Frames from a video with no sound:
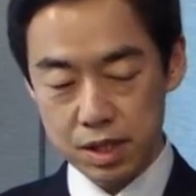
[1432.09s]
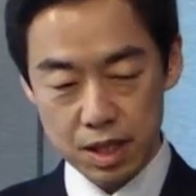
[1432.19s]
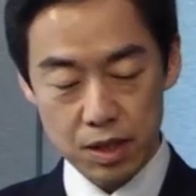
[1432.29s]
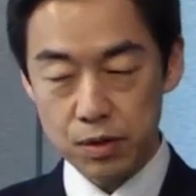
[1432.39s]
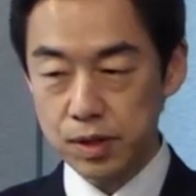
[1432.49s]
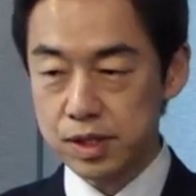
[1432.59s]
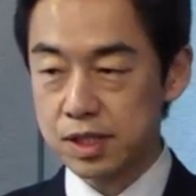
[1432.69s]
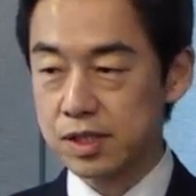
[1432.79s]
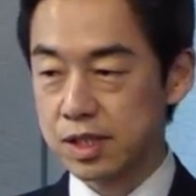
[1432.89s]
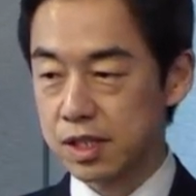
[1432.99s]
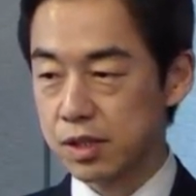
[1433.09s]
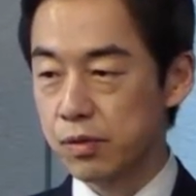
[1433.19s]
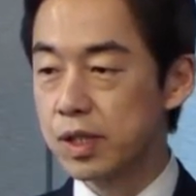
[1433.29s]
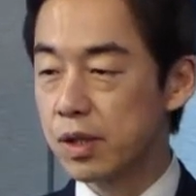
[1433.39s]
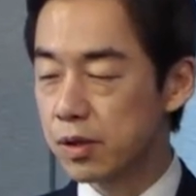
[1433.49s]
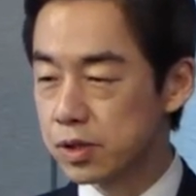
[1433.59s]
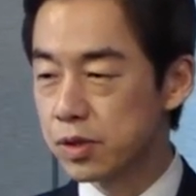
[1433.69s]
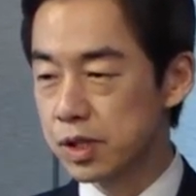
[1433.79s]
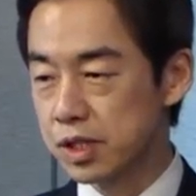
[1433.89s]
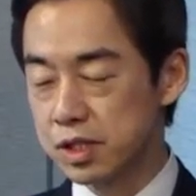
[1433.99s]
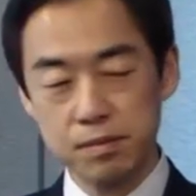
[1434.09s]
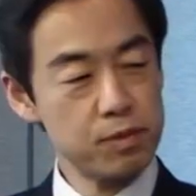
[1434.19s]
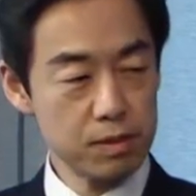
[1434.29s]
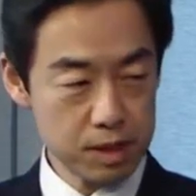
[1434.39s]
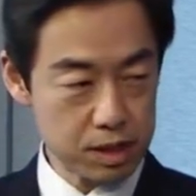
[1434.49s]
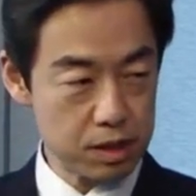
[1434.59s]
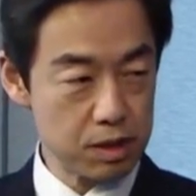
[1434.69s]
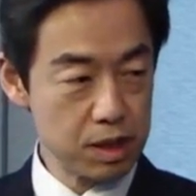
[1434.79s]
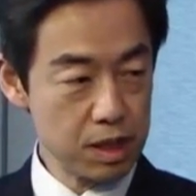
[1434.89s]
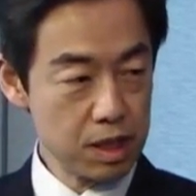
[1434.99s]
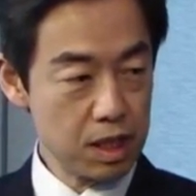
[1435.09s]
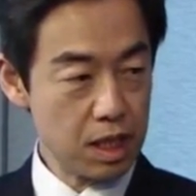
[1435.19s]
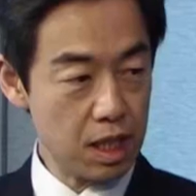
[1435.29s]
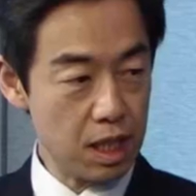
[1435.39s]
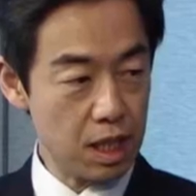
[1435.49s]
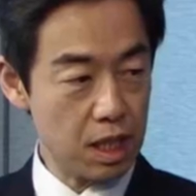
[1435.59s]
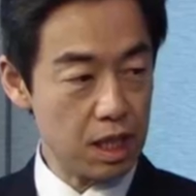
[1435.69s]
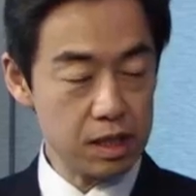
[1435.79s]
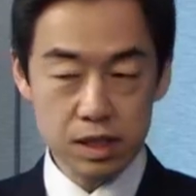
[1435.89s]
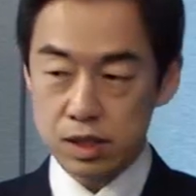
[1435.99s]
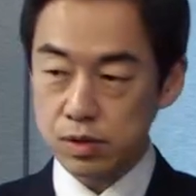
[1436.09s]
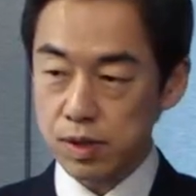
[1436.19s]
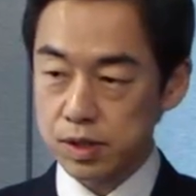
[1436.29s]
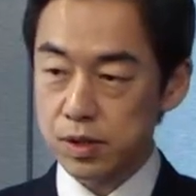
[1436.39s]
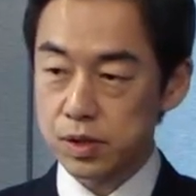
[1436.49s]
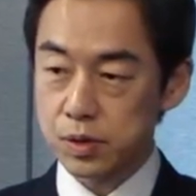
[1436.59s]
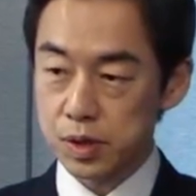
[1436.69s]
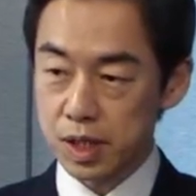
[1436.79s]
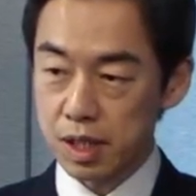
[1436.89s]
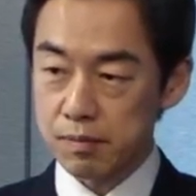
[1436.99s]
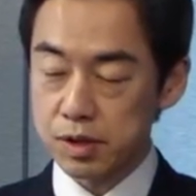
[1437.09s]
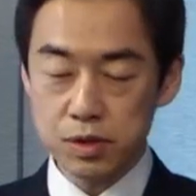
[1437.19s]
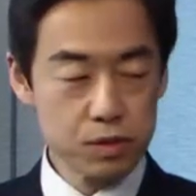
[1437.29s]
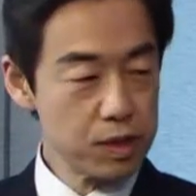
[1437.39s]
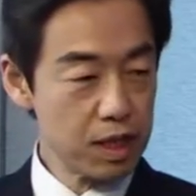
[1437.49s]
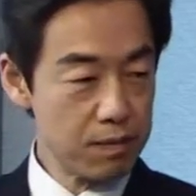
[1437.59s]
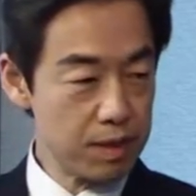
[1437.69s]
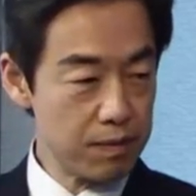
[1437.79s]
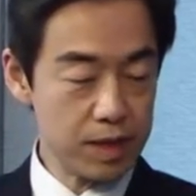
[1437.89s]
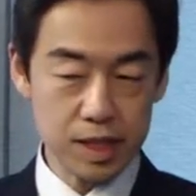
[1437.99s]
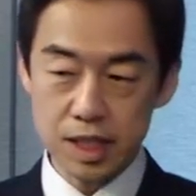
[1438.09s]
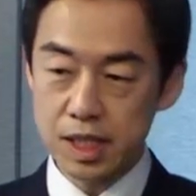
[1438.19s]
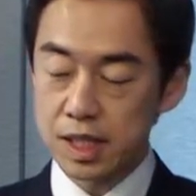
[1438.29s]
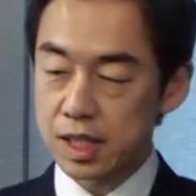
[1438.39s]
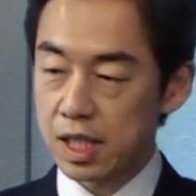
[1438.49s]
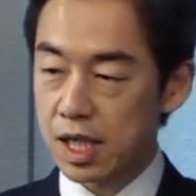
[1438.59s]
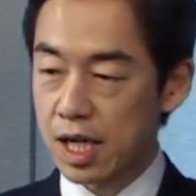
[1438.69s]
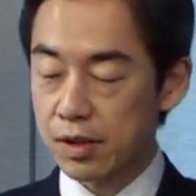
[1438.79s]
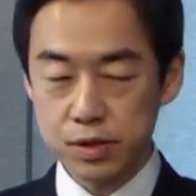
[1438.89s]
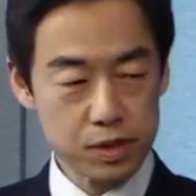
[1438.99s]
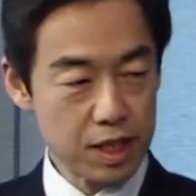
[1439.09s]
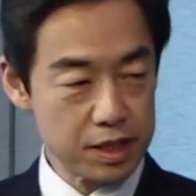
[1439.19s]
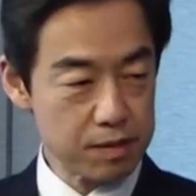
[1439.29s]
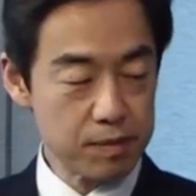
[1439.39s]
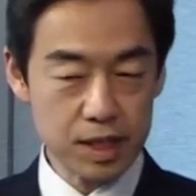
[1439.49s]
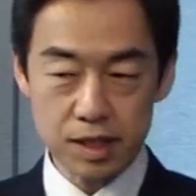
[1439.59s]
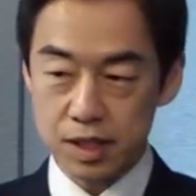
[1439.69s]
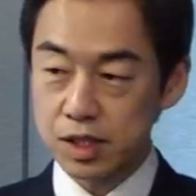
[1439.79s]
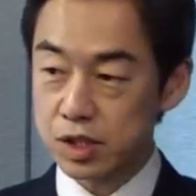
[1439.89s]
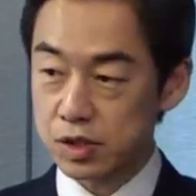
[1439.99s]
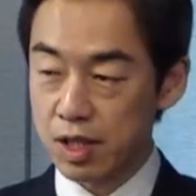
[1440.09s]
always think that we also need diplomacy uh, toward North Korea because we have a very uh, outstanding pending issue,